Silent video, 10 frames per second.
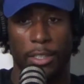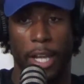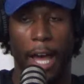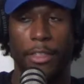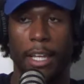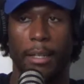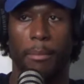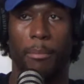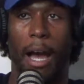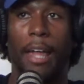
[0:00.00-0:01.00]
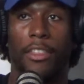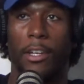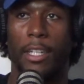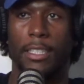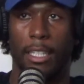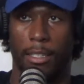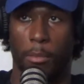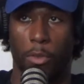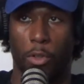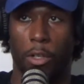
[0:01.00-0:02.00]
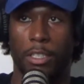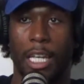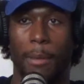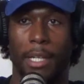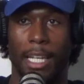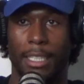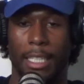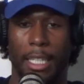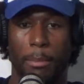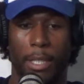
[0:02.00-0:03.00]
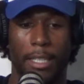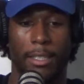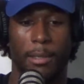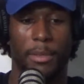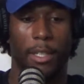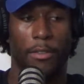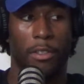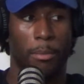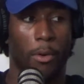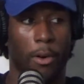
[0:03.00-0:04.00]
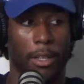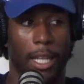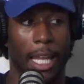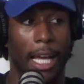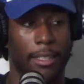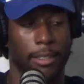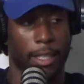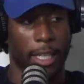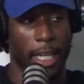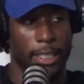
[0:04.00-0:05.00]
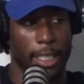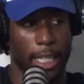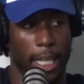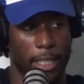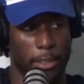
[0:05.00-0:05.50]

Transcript: I think my theory is that the more cybernetics he emplaced in himself, the less connection he had to